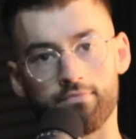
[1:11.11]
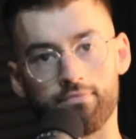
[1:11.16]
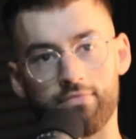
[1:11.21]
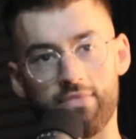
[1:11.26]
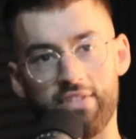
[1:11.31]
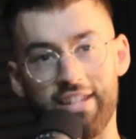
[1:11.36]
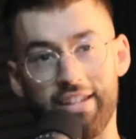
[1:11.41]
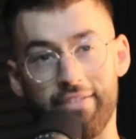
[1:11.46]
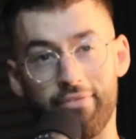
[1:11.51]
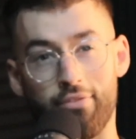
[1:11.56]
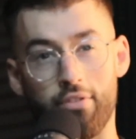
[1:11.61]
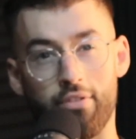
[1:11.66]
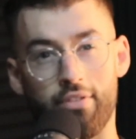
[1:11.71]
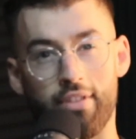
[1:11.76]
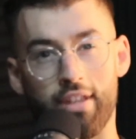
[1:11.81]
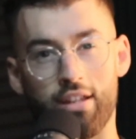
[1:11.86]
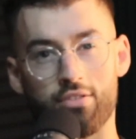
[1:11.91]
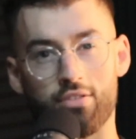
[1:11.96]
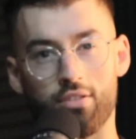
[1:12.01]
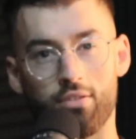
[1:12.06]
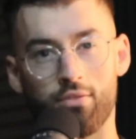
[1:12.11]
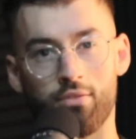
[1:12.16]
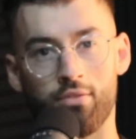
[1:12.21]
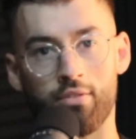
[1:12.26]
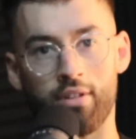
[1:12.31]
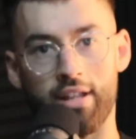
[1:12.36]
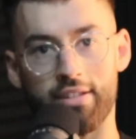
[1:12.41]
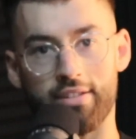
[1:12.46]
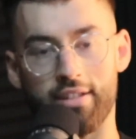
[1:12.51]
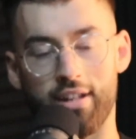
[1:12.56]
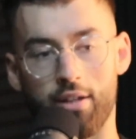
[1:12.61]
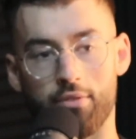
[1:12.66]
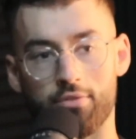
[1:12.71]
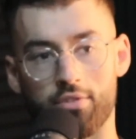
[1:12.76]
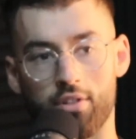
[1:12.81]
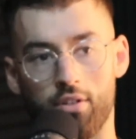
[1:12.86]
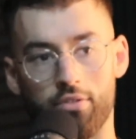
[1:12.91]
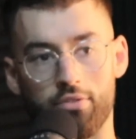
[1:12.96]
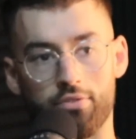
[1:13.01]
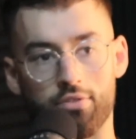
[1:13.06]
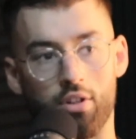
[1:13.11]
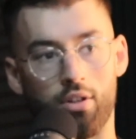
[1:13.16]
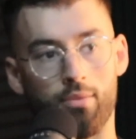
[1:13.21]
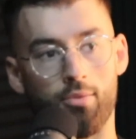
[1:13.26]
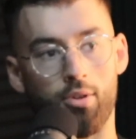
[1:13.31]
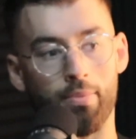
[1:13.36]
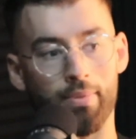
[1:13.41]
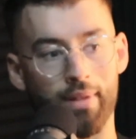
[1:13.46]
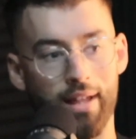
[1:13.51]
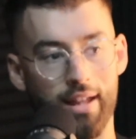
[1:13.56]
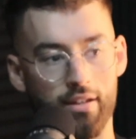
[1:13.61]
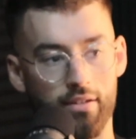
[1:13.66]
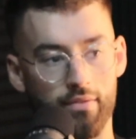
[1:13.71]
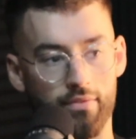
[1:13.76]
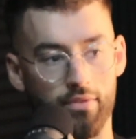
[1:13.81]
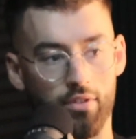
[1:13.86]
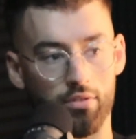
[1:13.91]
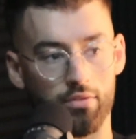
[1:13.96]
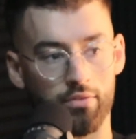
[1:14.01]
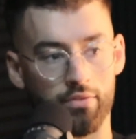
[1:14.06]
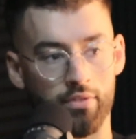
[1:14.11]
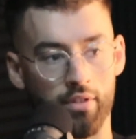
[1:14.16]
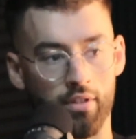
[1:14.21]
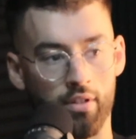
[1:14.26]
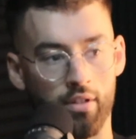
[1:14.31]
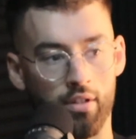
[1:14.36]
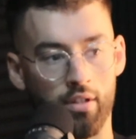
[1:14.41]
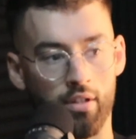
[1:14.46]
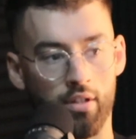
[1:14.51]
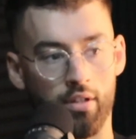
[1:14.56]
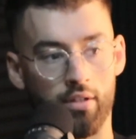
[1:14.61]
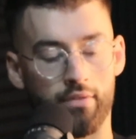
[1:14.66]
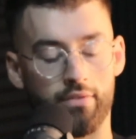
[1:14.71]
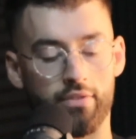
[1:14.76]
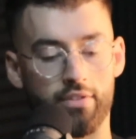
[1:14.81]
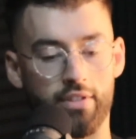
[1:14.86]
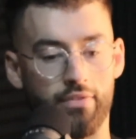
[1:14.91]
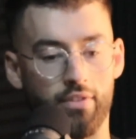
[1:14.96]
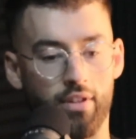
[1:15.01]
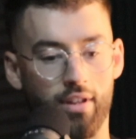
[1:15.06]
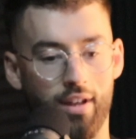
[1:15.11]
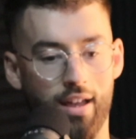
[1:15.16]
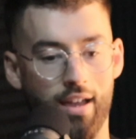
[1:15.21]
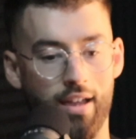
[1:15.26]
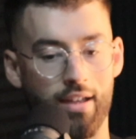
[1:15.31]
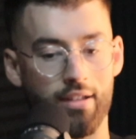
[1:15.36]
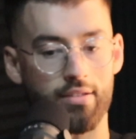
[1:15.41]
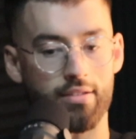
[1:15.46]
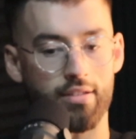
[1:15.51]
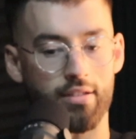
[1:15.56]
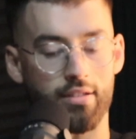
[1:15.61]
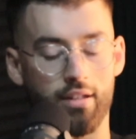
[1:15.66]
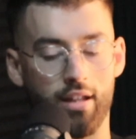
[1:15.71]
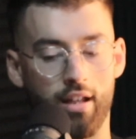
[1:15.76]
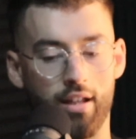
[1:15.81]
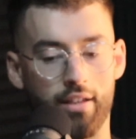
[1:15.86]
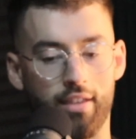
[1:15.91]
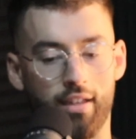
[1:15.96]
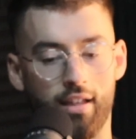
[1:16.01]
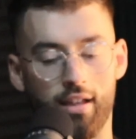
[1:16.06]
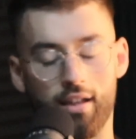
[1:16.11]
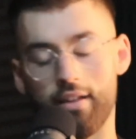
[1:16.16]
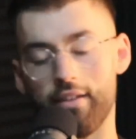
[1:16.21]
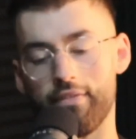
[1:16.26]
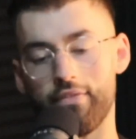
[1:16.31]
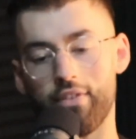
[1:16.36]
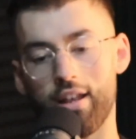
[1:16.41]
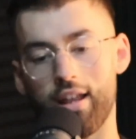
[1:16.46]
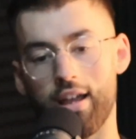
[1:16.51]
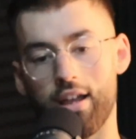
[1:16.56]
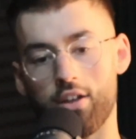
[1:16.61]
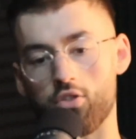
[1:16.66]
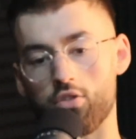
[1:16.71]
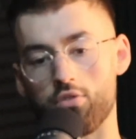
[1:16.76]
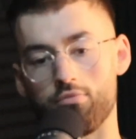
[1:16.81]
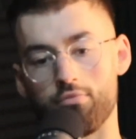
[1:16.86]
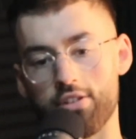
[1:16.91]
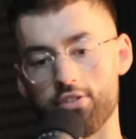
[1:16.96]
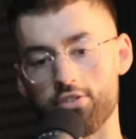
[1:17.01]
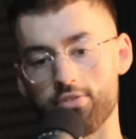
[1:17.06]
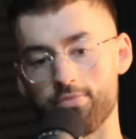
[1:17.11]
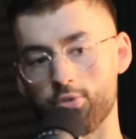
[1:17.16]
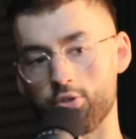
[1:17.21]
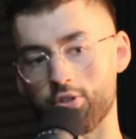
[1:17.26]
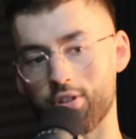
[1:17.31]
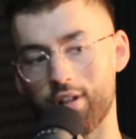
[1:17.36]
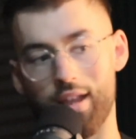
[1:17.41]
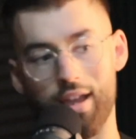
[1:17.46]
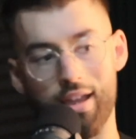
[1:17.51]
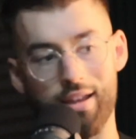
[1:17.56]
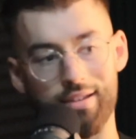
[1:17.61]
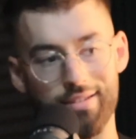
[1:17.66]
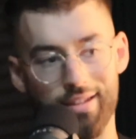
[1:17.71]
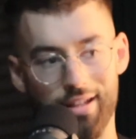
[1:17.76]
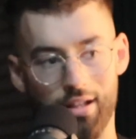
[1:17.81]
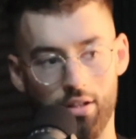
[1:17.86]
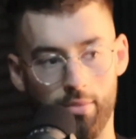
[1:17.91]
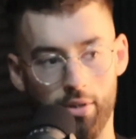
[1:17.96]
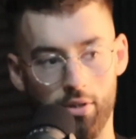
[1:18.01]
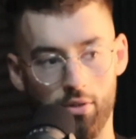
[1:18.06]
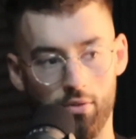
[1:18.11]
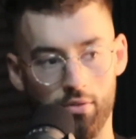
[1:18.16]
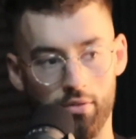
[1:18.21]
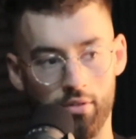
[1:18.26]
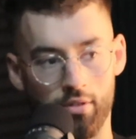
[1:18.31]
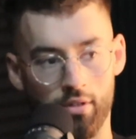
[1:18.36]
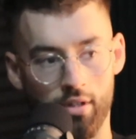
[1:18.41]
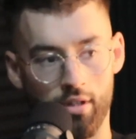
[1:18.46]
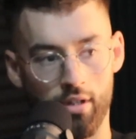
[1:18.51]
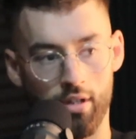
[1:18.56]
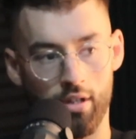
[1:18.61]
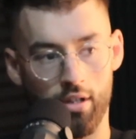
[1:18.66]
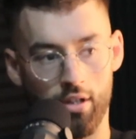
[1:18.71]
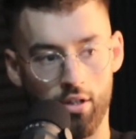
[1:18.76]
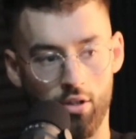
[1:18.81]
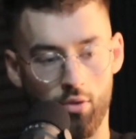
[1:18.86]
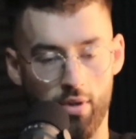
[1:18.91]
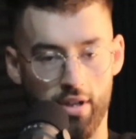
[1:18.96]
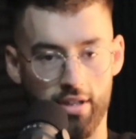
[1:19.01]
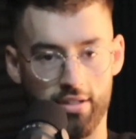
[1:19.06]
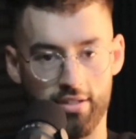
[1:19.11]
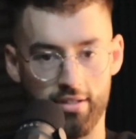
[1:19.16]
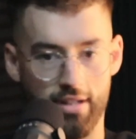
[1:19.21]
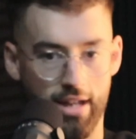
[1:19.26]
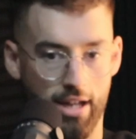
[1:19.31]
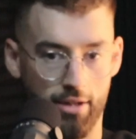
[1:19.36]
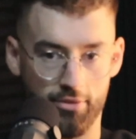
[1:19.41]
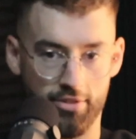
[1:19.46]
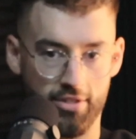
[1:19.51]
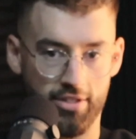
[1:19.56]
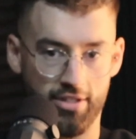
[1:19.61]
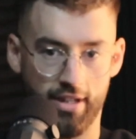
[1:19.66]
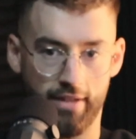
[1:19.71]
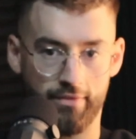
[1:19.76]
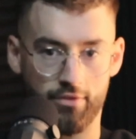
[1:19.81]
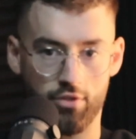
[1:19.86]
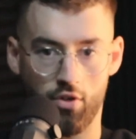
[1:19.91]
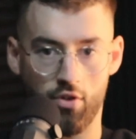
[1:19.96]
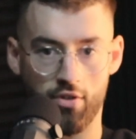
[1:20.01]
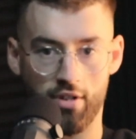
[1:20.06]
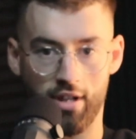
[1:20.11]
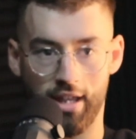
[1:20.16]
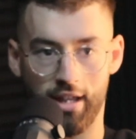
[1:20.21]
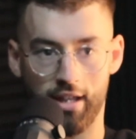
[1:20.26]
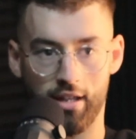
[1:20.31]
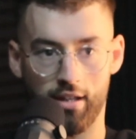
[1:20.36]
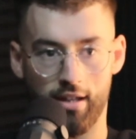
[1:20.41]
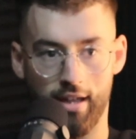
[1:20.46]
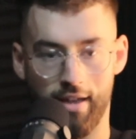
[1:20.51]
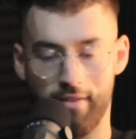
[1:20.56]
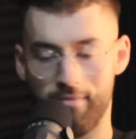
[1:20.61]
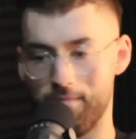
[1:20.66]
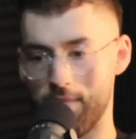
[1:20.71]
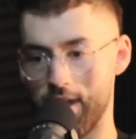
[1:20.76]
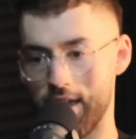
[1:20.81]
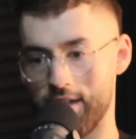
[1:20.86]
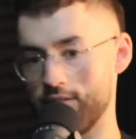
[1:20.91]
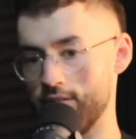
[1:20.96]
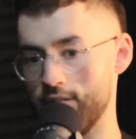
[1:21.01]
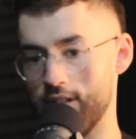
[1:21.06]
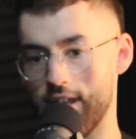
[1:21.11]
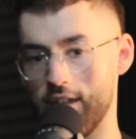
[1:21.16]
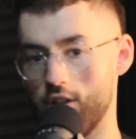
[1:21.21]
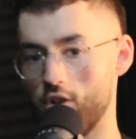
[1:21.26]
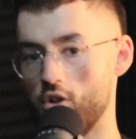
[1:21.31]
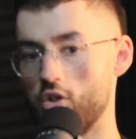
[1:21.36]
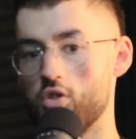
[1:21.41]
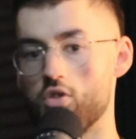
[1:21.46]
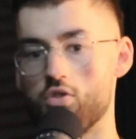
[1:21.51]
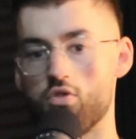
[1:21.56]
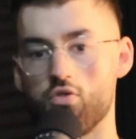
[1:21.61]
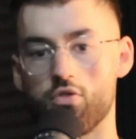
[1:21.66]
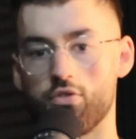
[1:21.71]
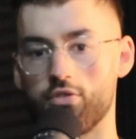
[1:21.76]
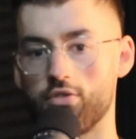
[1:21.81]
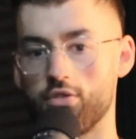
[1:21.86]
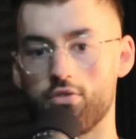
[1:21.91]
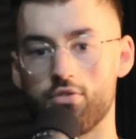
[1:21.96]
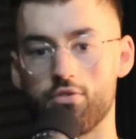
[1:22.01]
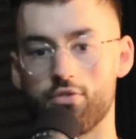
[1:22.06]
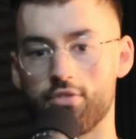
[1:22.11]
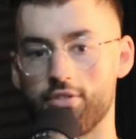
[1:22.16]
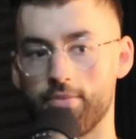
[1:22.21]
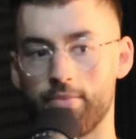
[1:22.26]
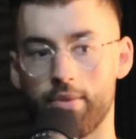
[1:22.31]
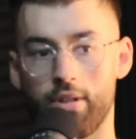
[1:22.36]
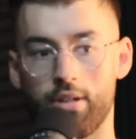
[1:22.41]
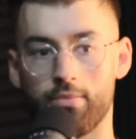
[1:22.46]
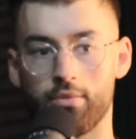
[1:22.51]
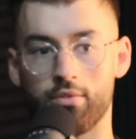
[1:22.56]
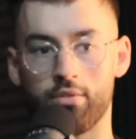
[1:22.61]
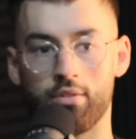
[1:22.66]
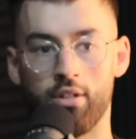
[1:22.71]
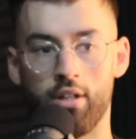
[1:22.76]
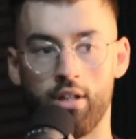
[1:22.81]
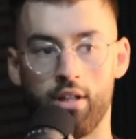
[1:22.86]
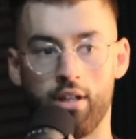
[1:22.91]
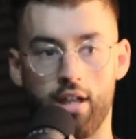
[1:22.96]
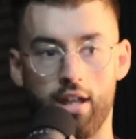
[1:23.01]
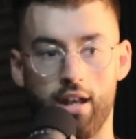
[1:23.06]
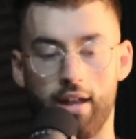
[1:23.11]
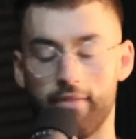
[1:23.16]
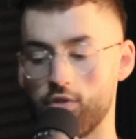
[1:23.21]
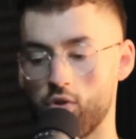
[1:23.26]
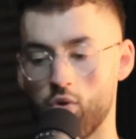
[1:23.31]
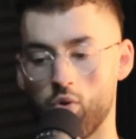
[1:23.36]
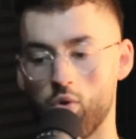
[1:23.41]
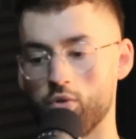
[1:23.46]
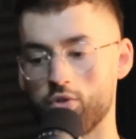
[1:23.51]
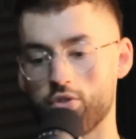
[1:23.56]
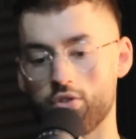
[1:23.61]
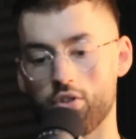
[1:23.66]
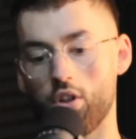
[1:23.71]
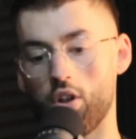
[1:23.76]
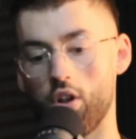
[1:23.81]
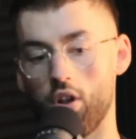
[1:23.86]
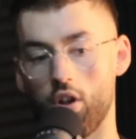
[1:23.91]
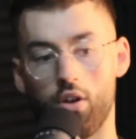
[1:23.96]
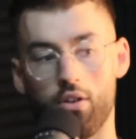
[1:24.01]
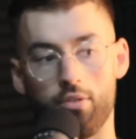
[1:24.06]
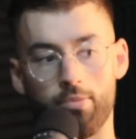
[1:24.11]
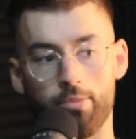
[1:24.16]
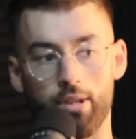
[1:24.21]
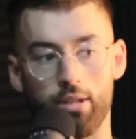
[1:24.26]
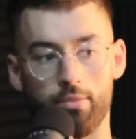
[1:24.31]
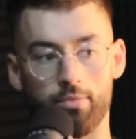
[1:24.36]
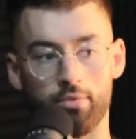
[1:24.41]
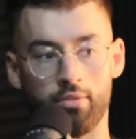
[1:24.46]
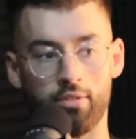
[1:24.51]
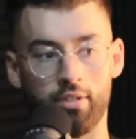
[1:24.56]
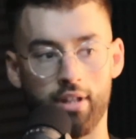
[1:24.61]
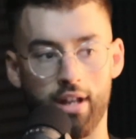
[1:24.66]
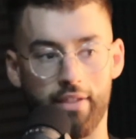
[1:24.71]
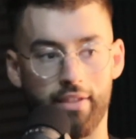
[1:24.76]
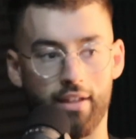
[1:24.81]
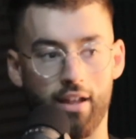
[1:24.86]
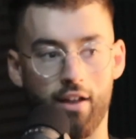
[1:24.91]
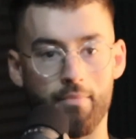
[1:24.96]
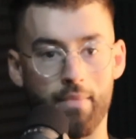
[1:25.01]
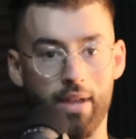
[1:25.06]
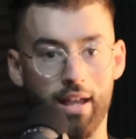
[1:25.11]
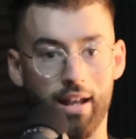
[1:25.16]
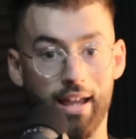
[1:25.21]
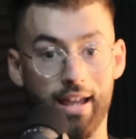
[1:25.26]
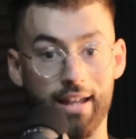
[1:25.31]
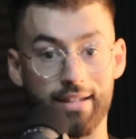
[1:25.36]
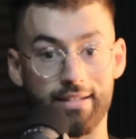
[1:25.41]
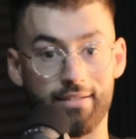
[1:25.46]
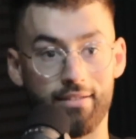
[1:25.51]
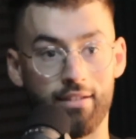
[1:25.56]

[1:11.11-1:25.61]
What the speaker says: different things alone. As in, there's a lot more planning involved for different clients, and I feel like I couldn't reach as much clientele on my own. Whereas now, since I've joined, like I've met like hundreds of people. And I've coached a lot of people, and I think I've met like